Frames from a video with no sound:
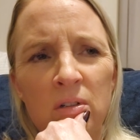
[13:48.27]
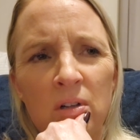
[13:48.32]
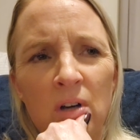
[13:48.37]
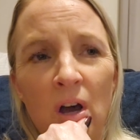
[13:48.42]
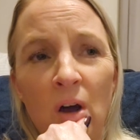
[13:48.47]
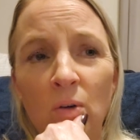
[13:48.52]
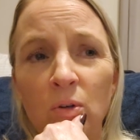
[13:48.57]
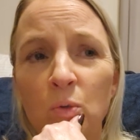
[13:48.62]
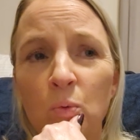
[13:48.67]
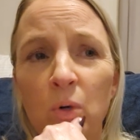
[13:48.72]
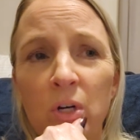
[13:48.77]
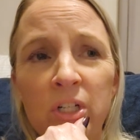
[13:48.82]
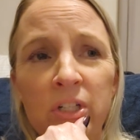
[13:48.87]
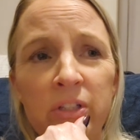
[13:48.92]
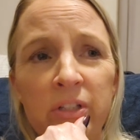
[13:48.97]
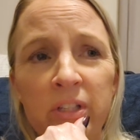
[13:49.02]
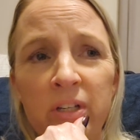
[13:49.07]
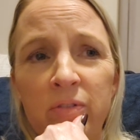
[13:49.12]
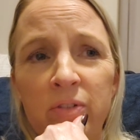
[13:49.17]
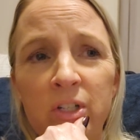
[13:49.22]
I don't know where you're
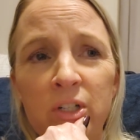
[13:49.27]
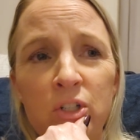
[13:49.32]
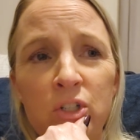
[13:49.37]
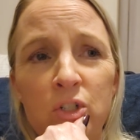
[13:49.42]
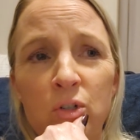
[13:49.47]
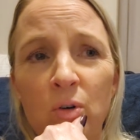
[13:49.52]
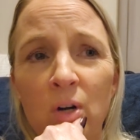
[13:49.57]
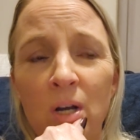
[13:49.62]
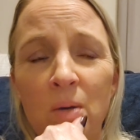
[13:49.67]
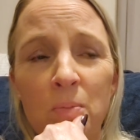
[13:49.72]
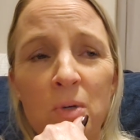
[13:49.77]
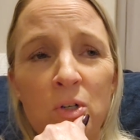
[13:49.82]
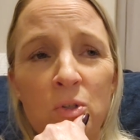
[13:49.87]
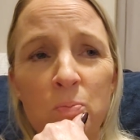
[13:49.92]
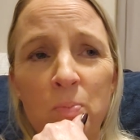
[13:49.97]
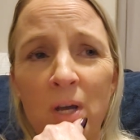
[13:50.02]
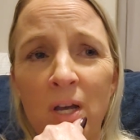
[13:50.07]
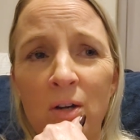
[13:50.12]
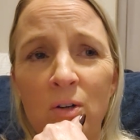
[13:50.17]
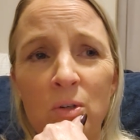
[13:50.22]
living because your grandma's
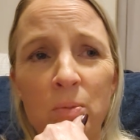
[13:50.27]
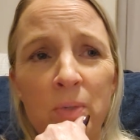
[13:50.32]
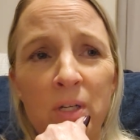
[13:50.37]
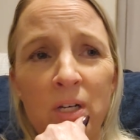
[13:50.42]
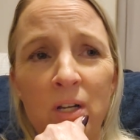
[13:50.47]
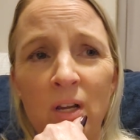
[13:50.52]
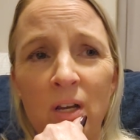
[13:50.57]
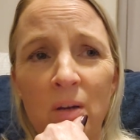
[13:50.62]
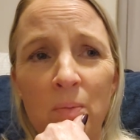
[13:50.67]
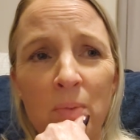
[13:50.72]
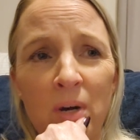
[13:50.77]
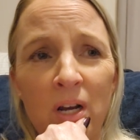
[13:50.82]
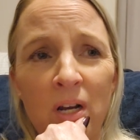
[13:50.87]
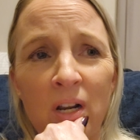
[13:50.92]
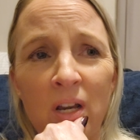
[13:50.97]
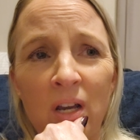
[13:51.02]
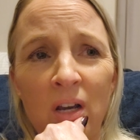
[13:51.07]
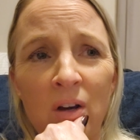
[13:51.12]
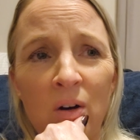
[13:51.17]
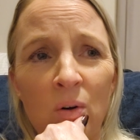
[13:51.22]
bound to be dead by
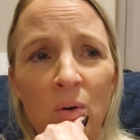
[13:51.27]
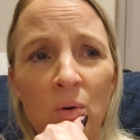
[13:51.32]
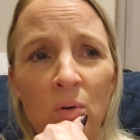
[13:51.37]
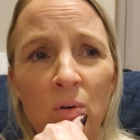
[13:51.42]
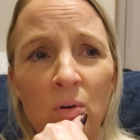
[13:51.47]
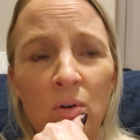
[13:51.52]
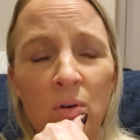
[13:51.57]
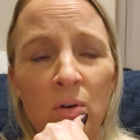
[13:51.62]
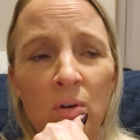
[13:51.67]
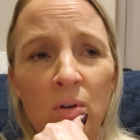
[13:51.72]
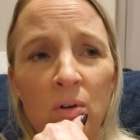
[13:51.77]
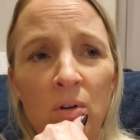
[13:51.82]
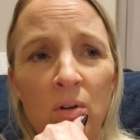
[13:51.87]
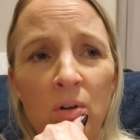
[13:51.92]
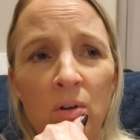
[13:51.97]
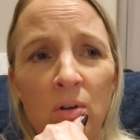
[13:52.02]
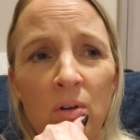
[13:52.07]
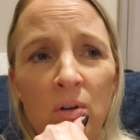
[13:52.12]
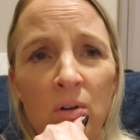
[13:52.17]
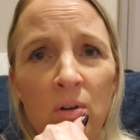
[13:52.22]
now.
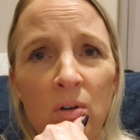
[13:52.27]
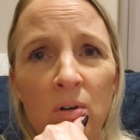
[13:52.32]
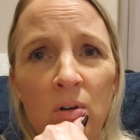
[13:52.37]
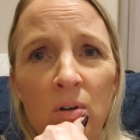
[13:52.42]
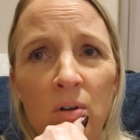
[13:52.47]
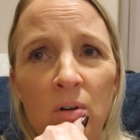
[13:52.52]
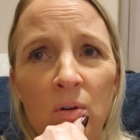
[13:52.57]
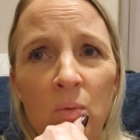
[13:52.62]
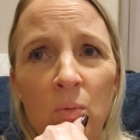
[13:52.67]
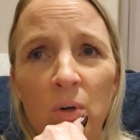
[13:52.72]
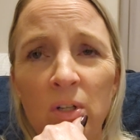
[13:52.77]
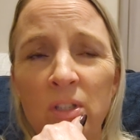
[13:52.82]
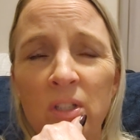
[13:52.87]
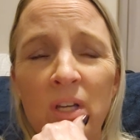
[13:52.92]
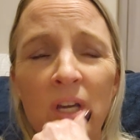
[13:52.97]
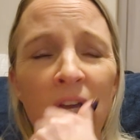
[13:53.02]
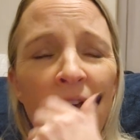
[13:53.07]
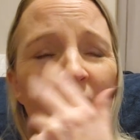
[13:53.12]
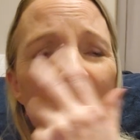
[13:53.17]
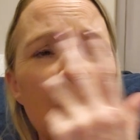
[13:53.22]
What
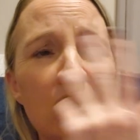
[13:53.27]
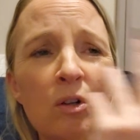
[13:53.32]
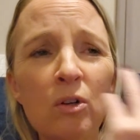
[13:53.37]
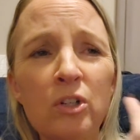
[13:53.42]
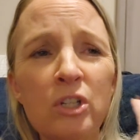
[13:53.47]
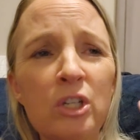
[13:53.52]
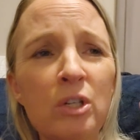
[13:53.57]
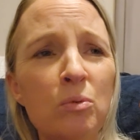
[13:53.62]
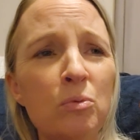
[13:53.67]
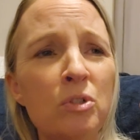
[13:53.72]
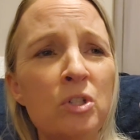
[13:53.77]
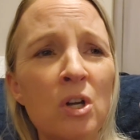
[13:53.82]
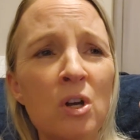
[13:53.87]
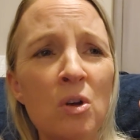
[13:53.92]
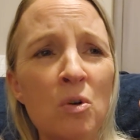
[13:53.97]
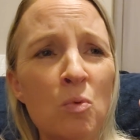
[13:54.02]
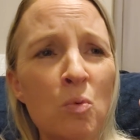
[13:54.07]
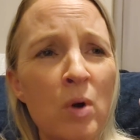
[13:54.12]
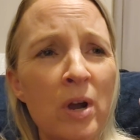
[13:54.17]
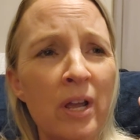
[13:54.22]
the hell are you
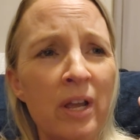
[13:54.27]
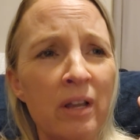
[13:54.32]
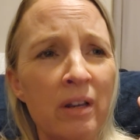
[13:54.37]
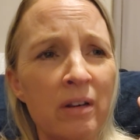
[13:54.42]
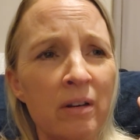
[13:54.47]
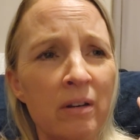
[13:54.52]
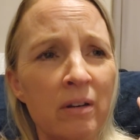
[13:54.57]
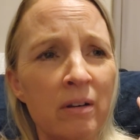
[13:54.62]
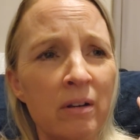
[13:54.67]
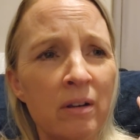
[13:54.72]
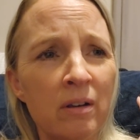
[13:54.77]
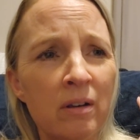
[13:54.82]
doing?